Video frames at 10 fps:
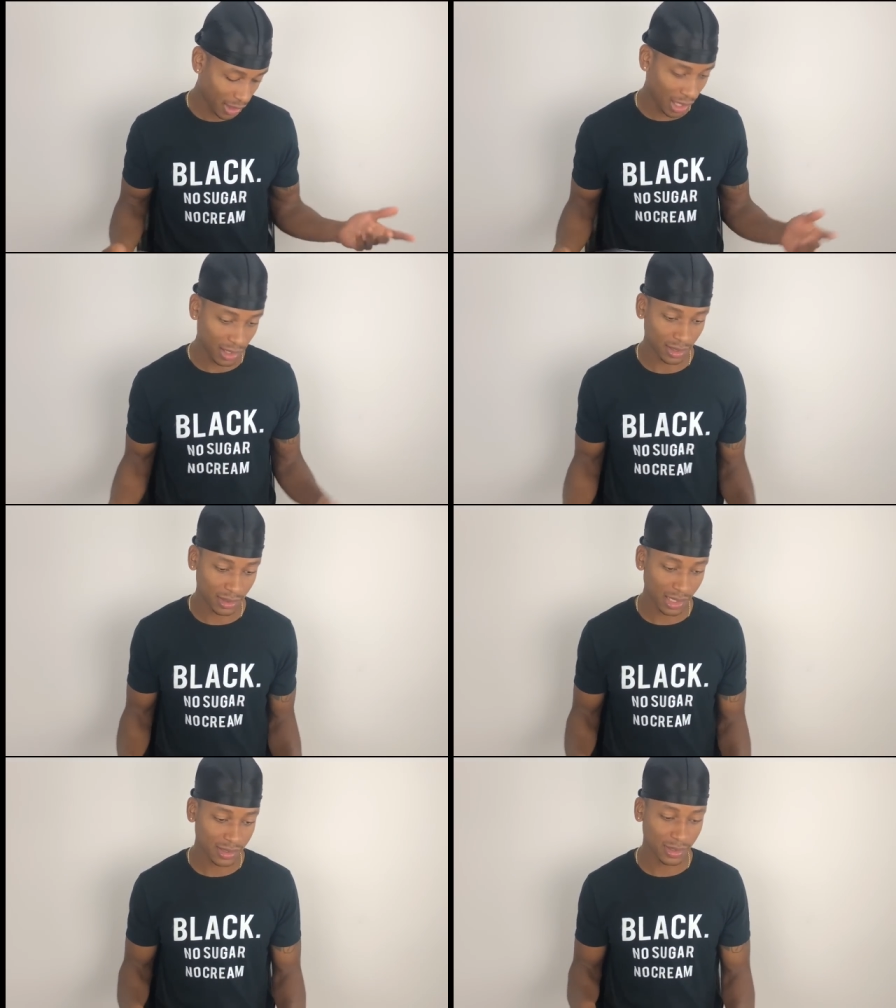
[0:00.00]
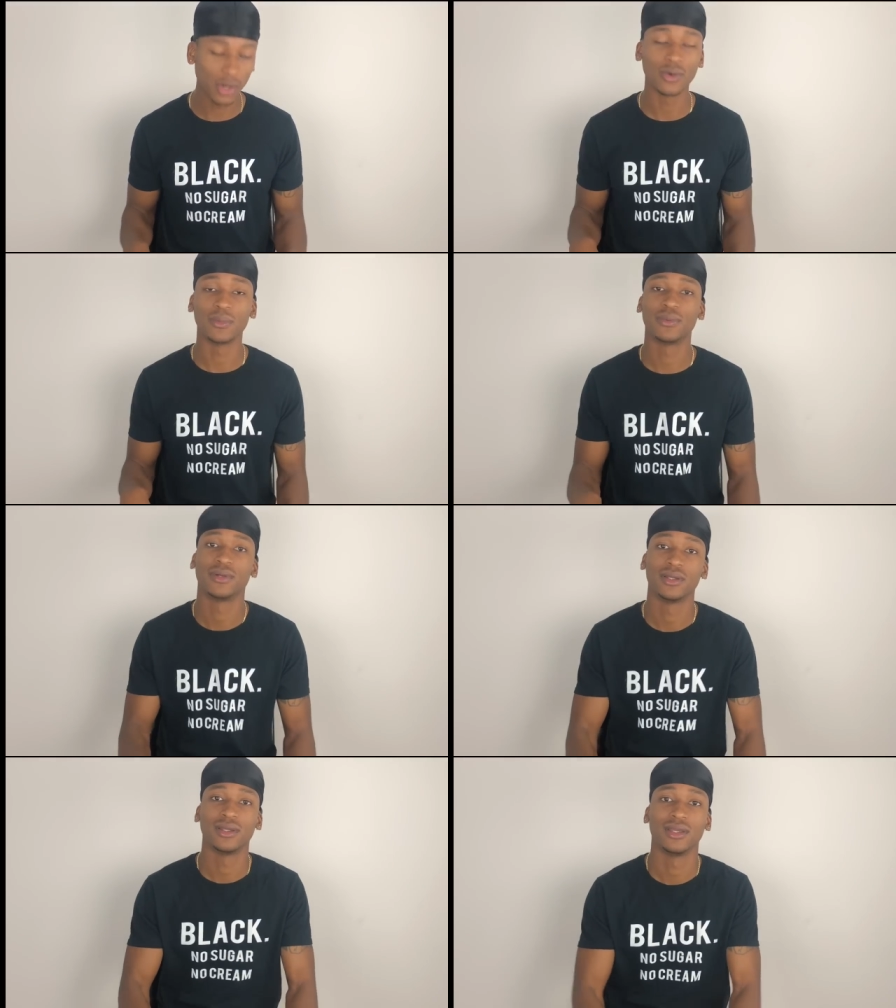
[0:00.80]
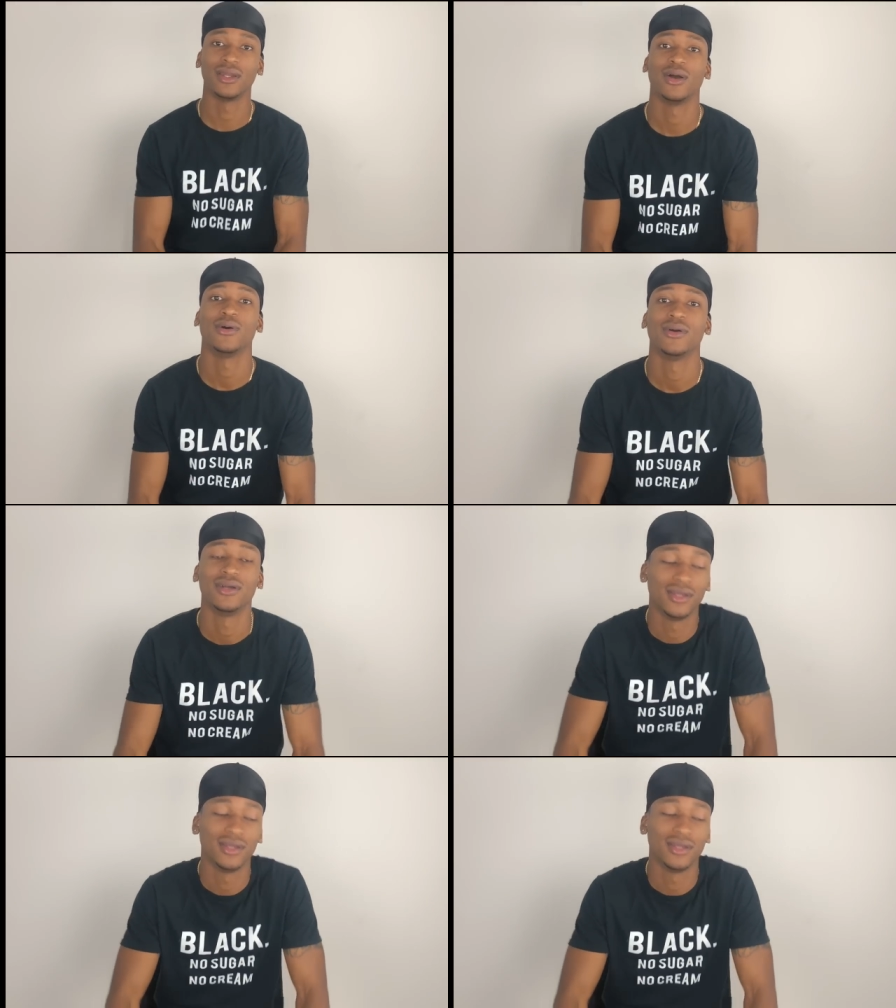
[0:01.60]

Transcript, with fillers: Like, that's dope, you know?